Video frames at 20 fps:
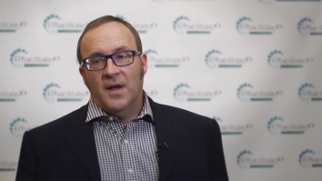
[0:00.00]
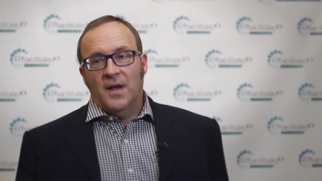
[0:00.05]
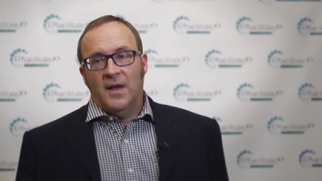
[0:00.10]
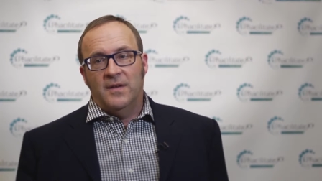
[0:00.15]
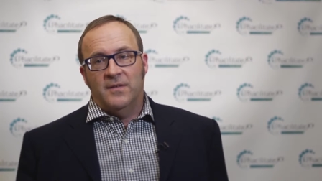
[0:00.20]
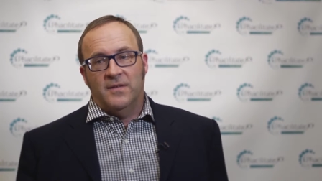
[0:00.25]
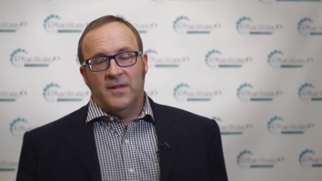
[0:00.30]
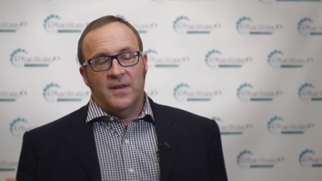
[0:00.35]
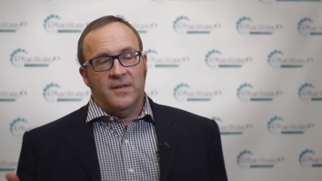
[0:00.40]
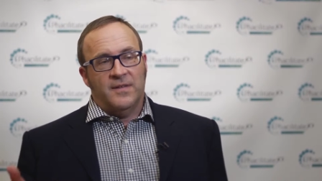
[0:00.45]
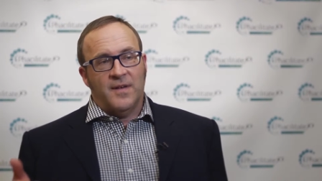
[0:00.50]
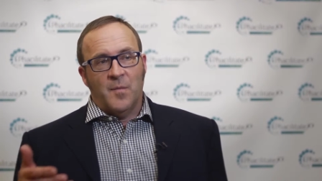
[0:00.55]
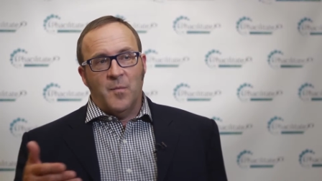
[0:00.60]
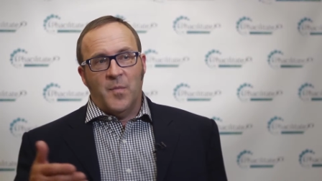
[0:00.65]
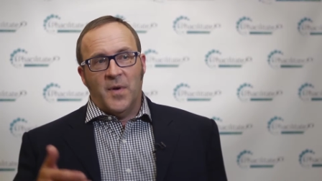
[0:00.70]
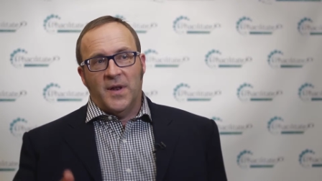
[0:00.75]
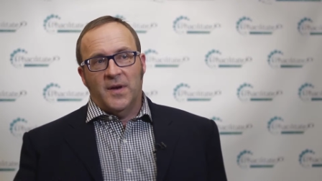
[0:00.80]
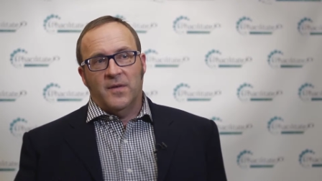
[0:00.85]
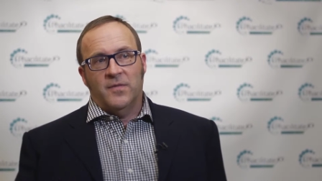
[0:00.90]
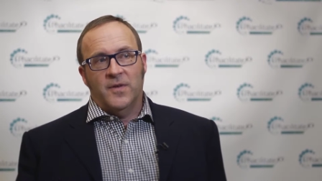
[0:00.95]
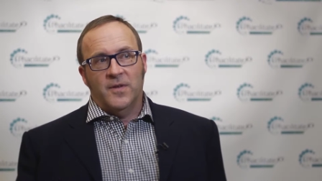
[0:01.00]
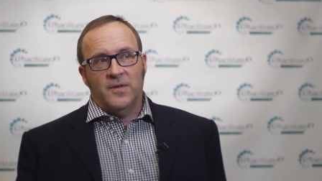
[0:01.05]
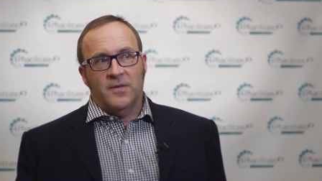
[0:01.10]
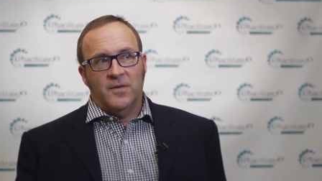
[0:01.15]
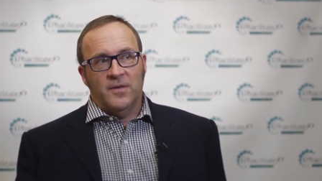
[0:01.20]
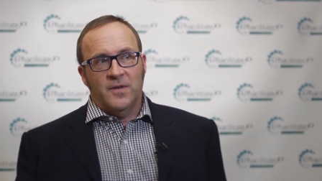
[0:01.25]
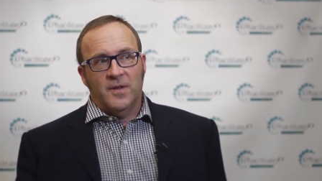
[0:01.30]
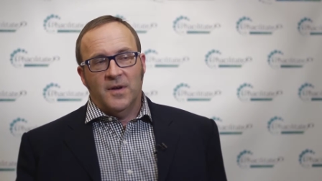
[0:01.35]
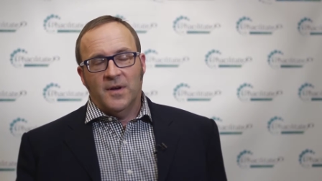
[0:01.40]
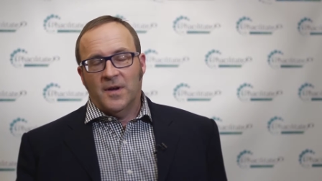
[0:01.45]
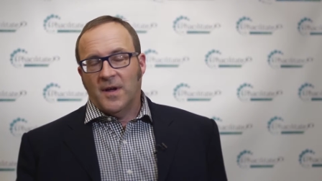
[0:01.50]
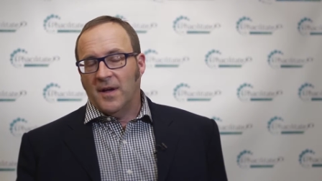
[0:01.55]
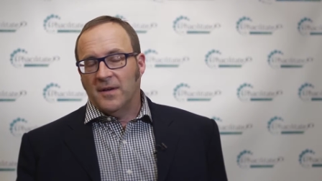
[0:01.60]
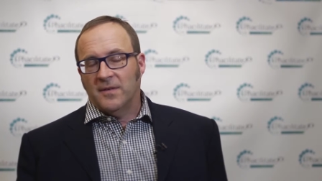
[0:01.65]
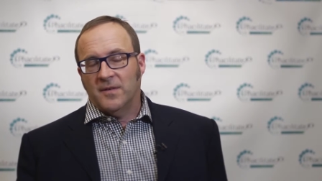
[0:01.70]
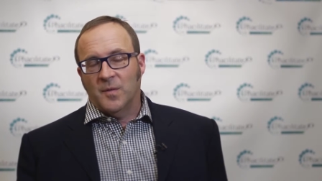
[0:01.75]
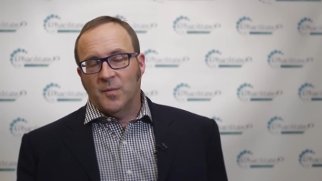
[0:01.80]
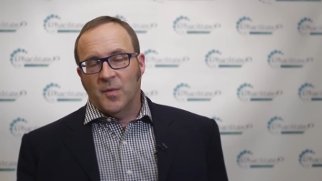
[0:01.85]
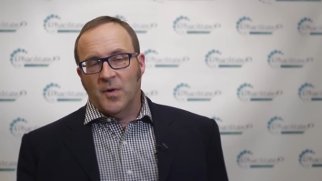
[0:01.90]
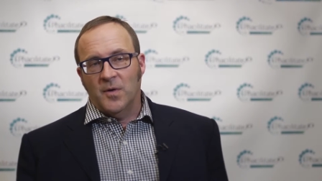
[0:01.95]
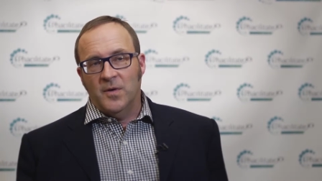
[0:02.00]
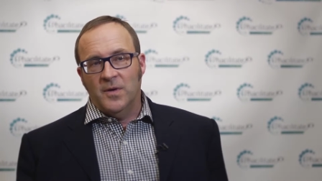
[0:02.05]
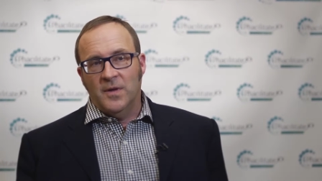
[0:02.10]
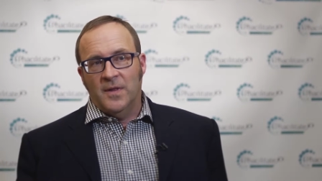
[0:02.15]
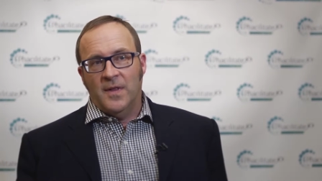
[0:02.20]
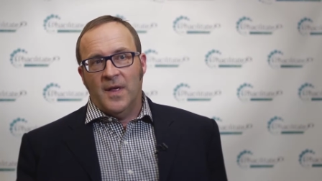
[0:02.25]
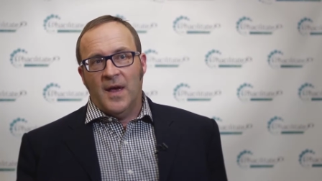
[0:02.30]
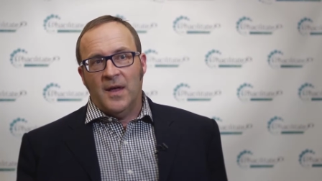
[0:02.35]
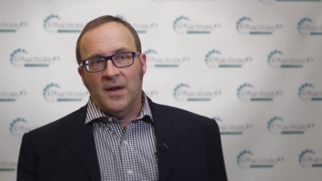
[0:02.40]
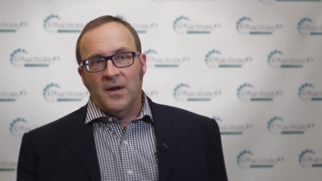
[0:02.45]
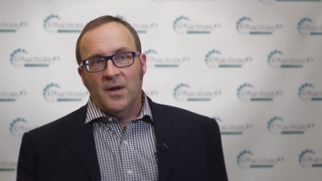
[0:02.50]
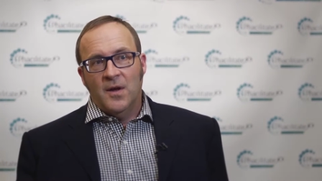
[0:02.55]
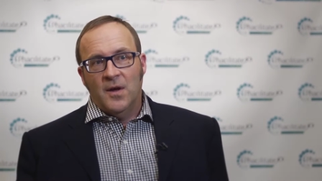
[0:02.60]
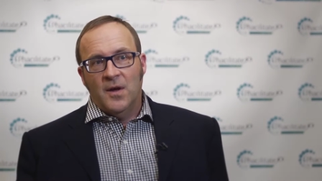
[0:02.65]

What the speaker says: Is there some benefit to the customer in that?